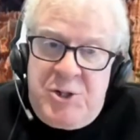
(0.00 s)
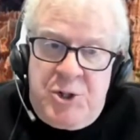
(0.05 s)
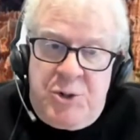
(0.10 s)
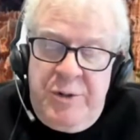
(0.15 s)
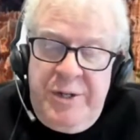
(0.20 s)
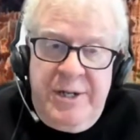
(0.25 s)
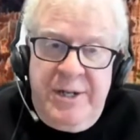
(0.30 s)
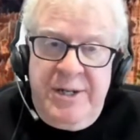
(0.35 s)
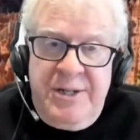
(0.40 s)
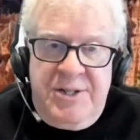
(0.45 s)

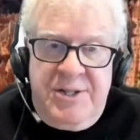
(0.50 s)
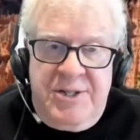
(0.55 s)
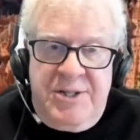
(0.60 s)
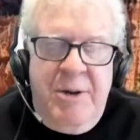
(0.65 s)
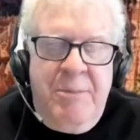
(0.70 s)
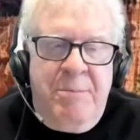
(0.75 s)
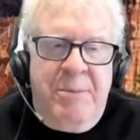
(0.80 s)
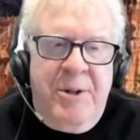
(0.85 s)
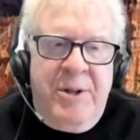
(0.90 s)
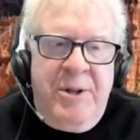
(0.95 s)
And the
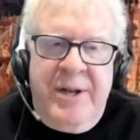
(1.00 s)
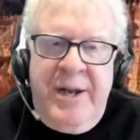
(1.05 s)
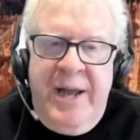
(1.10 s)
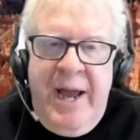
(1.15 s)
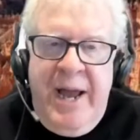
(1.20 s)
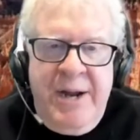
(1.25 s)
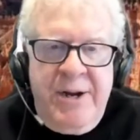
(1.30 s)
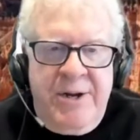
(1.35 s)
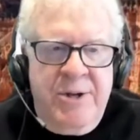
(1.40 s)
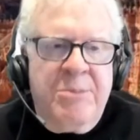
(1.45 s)
screening is
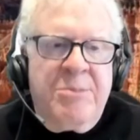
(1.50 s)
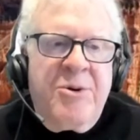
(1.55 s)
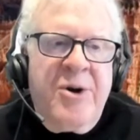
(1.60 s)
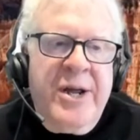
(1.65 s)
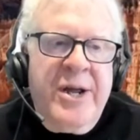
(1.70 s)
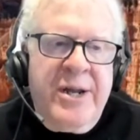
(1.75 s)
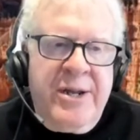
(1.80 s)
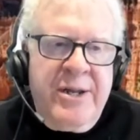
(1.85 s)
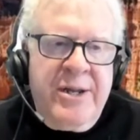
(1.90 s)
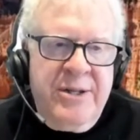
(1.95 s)
simple. An
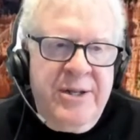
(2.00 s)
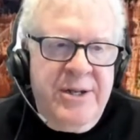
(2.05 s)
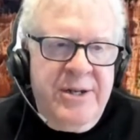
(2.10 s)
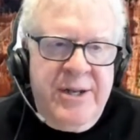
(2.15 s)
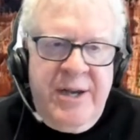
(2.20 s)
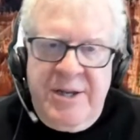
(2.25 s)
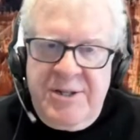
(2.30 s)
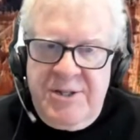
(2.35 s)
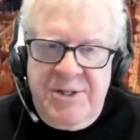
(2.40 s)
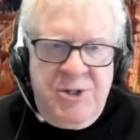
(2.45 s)
ankle
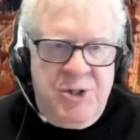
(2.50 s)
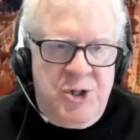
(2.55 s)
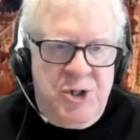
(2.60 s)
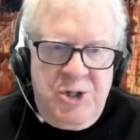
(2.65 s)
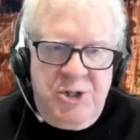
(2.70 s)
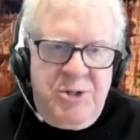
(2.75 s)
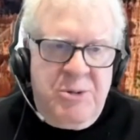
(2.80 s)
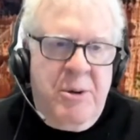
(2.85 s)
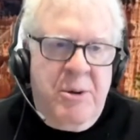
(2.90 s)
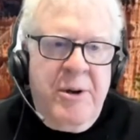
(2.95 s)
brachial
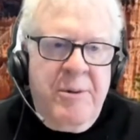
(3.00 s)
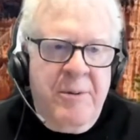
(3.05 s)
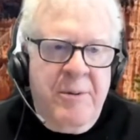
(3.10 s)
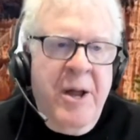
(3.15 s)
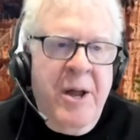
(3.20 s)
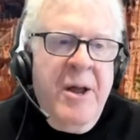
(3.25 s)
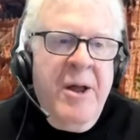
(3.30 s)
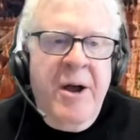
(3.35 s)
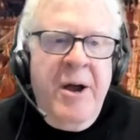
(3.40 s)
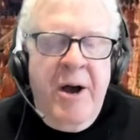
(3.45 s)
index is just
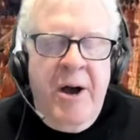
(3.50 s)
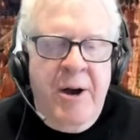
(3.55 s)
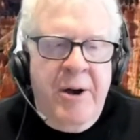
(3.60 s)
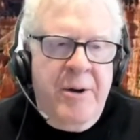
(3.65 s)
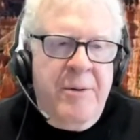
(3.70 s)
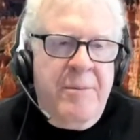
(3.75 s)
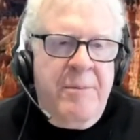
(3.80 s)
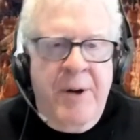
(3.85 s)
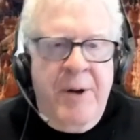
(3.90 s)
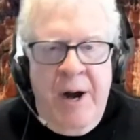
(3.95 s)

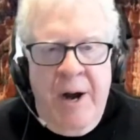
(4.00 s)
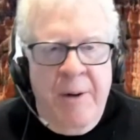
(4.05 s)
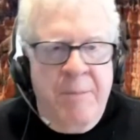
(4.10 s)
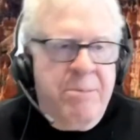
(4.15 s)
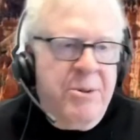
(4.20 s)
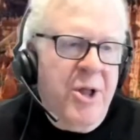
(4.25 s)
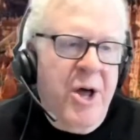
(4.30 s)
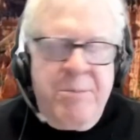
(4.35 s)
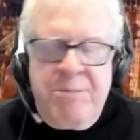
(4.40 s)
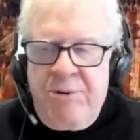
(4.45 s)

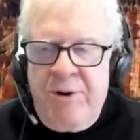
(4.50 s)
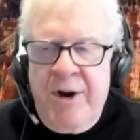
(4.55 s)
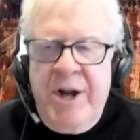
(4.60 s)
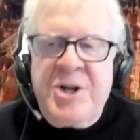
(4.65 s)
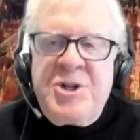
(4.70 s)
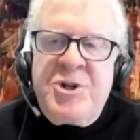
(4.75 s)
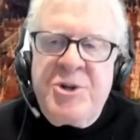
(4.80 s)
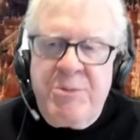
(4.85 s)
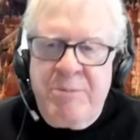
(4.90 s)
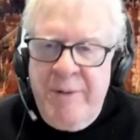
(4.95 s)
a blood
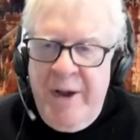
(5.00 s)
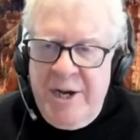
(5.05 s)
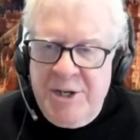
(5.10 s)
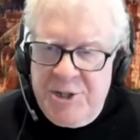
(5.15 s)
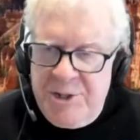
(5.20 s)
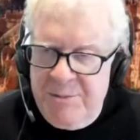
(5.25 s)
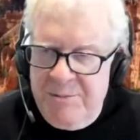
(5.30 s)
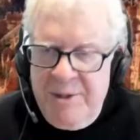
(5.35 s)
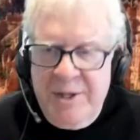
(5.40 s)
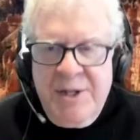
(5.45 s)
pressure
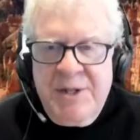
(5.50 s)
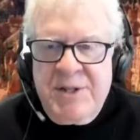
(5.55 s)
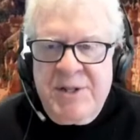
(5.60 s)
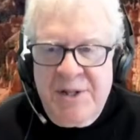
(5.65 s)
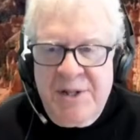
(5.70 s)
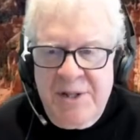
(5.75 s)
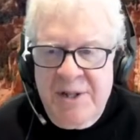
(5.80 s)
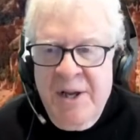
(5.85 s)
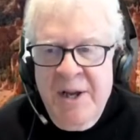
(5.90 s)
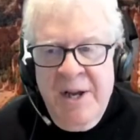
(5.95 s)

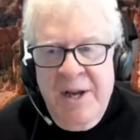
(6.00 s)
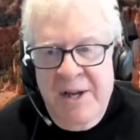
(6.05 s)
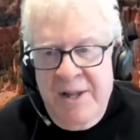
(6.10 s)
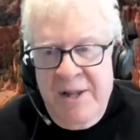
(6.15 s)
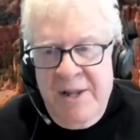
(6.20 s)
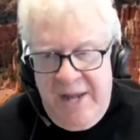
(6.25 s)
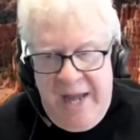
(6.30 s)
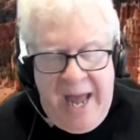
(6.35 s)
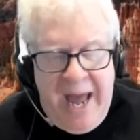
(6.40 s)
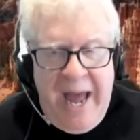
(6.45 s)
measurement,
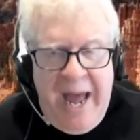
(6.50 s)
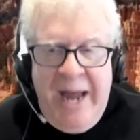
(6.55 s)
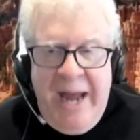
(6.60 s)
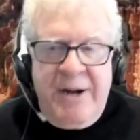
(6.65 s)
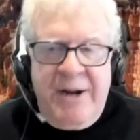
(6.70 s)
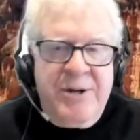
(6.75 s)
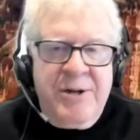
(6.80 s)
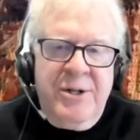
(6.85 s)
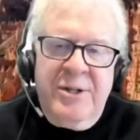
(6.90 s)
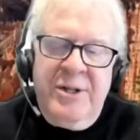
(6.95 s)
the
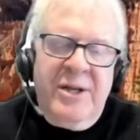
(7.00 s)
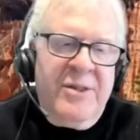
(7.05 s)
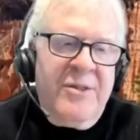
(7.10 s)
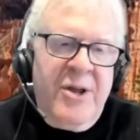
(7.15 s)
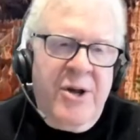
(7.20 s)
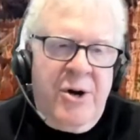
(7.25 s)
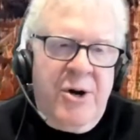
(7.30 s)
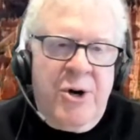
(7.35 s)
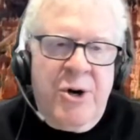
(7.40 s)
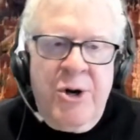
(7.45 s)

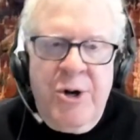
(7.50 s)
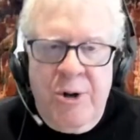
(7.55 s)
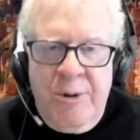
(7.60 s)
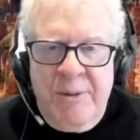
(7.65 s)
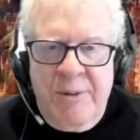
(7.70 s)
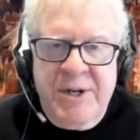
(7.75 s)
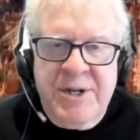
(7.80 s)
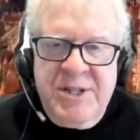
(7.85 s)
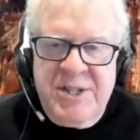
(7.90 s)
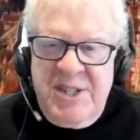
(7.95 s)
ankle and the
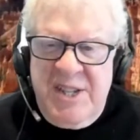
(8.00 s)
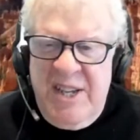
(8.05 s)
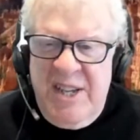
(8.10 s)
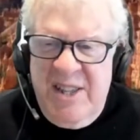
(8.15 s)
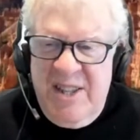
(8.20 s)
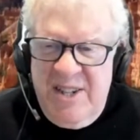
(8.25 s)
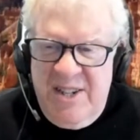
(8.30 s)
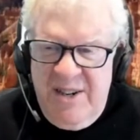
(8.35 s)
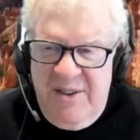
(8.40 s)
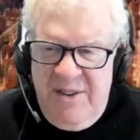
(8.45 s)
arm, and to
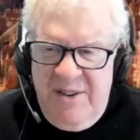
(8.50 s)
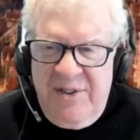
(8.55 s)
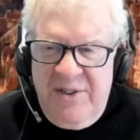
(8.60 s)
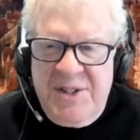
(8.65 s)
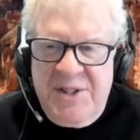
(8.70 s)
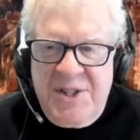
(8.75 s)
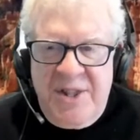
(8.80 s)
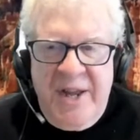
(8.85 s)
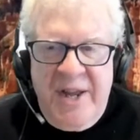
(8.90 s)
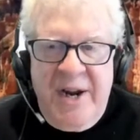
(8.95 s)
see the
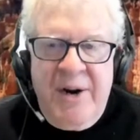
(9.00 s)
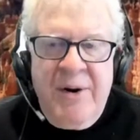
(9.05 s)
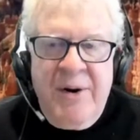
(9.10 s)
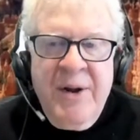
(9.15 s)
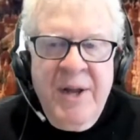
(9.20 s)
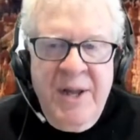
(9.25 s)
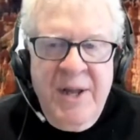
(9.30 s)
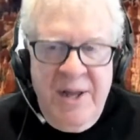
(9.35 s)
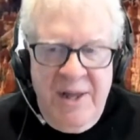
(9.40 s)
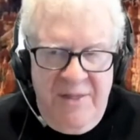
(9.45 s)
difference
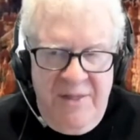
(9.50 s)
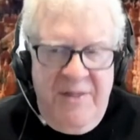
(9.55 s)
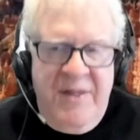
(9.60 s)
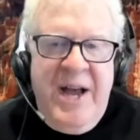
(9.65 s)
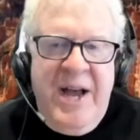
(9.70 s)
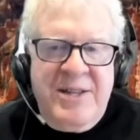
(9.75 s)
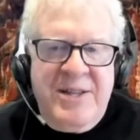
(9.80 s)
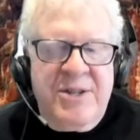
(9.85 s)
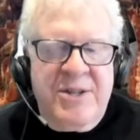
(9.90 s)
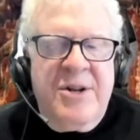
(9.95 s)
there.
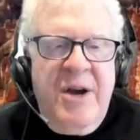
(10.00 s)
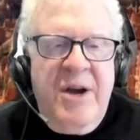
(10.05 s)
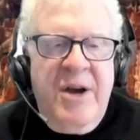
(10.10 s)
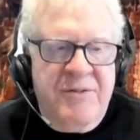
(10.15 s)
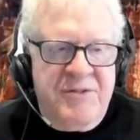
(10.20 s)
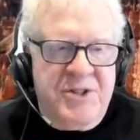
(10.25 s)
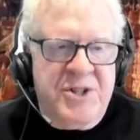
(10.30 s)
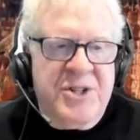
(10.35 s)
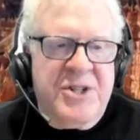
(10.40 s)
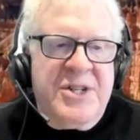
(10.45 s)
That's
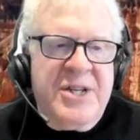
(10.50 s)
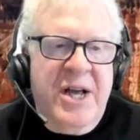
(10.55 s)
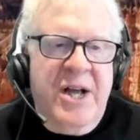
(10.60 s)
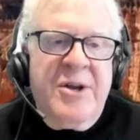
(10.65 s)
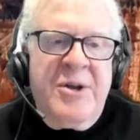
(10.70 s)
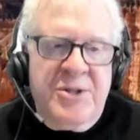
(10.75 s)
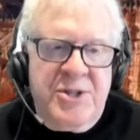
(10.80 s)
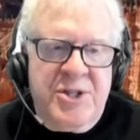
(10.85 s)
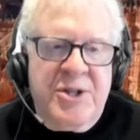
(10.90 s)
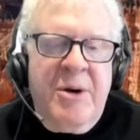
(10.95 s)
enough to
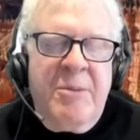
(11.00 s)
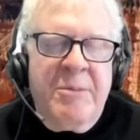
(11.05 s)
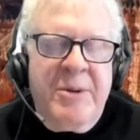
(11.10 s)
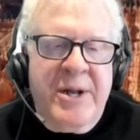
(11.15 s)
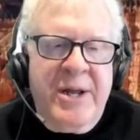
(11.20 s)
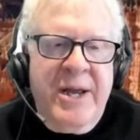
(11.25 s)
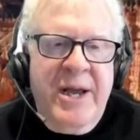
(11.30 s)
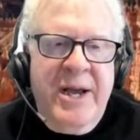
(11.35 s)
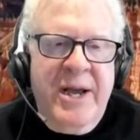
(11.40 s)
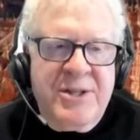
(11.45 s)
tell you
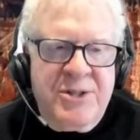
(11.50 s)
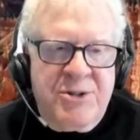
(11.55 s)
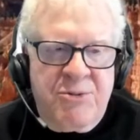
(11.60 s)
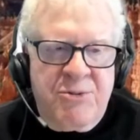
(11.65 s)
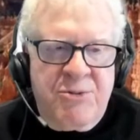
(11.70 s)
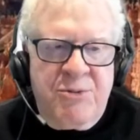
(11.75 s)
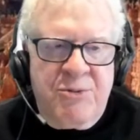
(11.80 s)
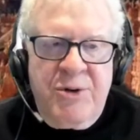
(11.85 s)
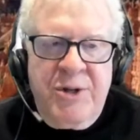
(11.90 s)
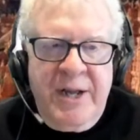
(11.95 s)
somebody
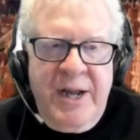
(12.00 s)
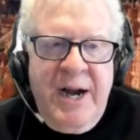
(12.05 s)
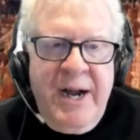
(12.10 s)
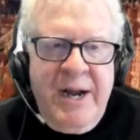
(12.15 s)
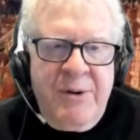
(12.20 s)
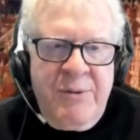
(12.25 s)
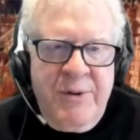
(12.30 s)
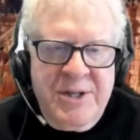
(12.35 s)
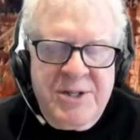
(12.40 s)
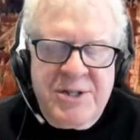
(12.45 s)
has
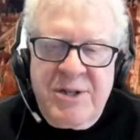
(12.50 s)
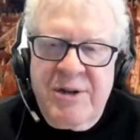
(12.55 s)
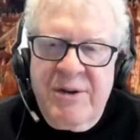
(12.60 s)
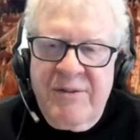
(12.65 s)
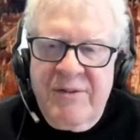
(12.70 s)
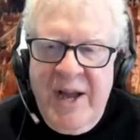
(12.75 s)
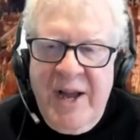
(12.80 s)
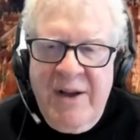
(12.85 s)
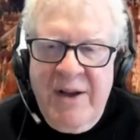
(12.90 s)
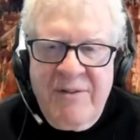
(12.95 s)
really high
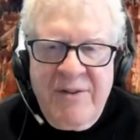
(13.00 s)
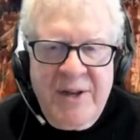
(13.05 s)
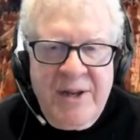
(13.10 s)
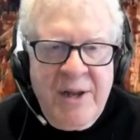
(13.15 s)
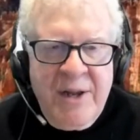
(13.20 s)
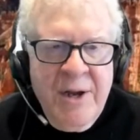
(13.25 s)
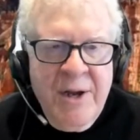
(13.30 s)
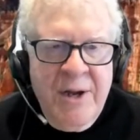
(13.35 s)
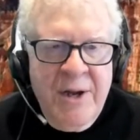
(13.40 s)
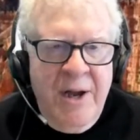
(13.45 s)
risk of
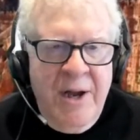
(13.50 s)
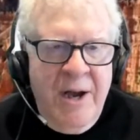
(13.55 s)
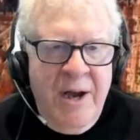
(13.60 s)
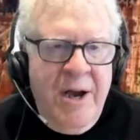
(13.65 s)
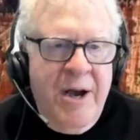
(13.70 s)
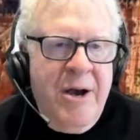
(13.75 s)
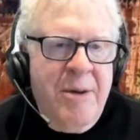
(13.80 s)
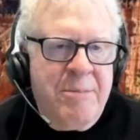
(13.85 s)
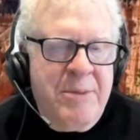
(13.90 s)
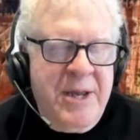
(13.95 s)
having
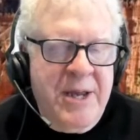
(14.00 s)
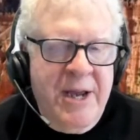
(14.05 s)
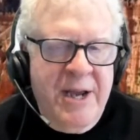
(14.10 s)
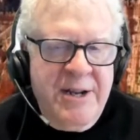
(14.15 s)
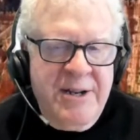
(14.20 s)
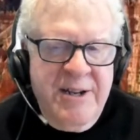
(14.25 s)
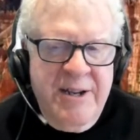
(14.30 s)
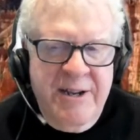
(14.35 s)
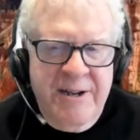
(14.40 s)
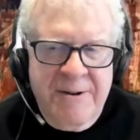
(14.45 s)

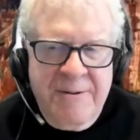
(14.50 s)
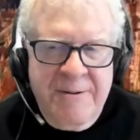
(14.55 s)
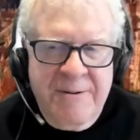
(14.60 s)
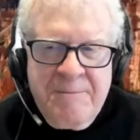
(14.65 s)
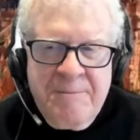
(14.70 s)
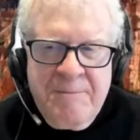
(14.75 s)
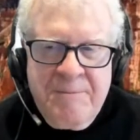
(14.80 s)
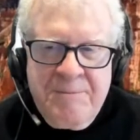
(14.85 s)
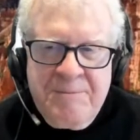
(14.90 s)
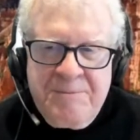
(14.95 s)

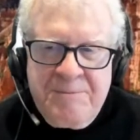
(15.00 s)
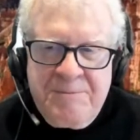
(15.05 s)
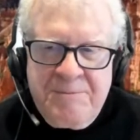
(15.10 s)
PAD.